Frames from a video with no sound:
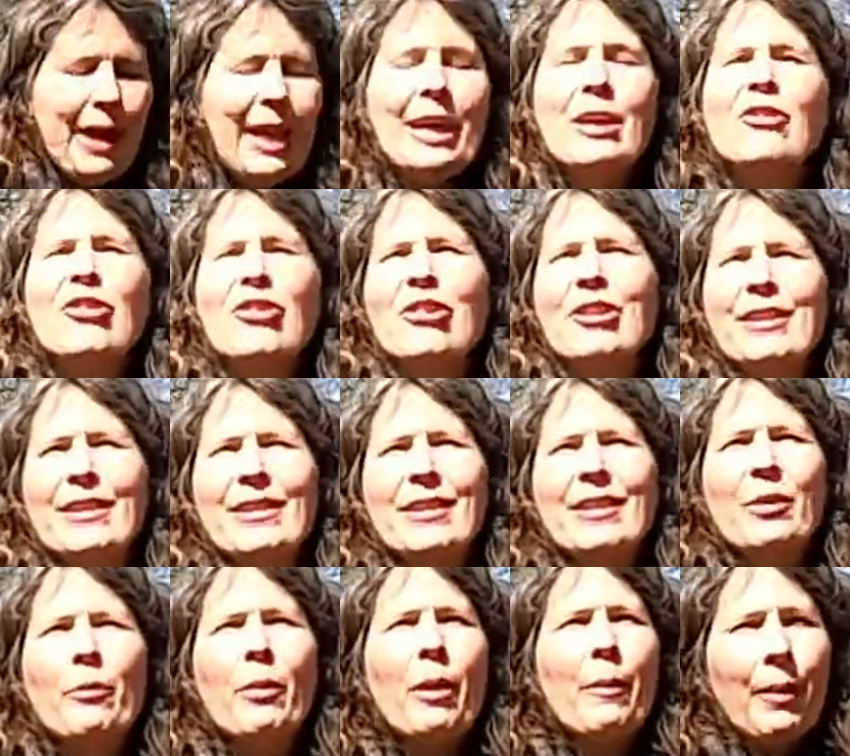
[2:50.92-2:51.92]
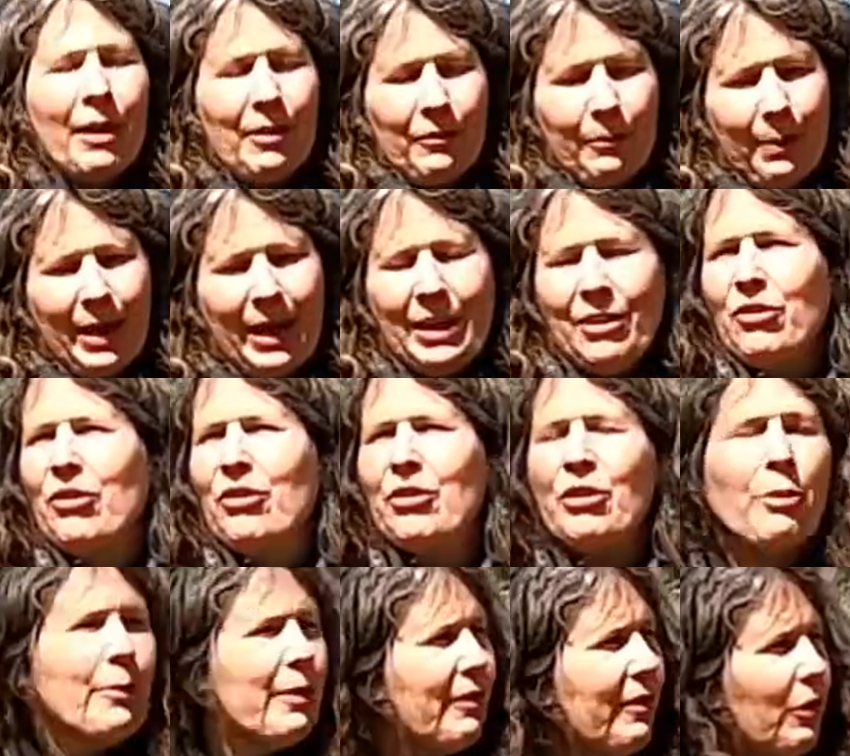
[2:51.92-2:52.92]
pictures. So I might have pictures,
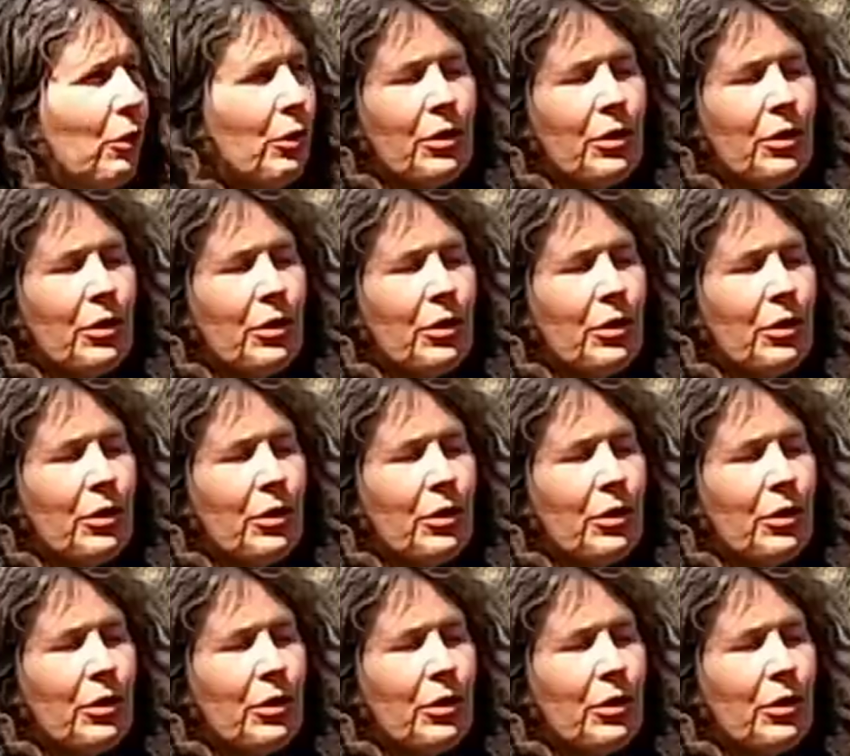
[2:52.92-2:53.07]
like we've